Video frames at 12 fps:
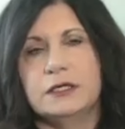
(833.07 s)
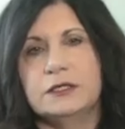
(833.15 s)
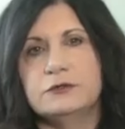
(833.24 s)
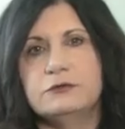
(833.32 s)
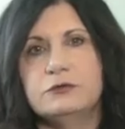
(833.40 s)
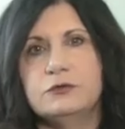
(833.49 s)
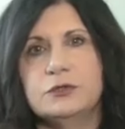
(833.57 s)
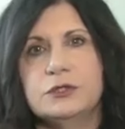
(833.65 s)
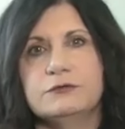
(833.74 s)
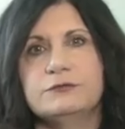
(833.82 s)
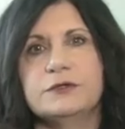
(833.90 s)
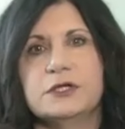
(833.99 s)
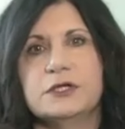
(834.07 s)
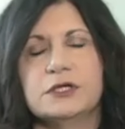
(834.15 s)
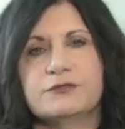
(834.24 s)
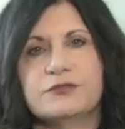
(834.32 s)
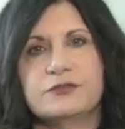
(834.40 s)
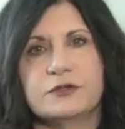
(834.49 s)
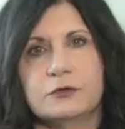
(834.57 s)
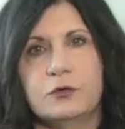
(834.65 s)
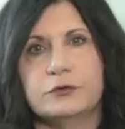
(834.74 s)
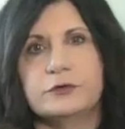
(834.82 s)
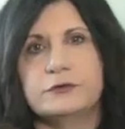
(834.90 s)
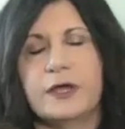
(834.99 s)
intuitive gifts in
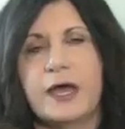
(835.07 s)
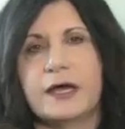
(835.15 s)
order to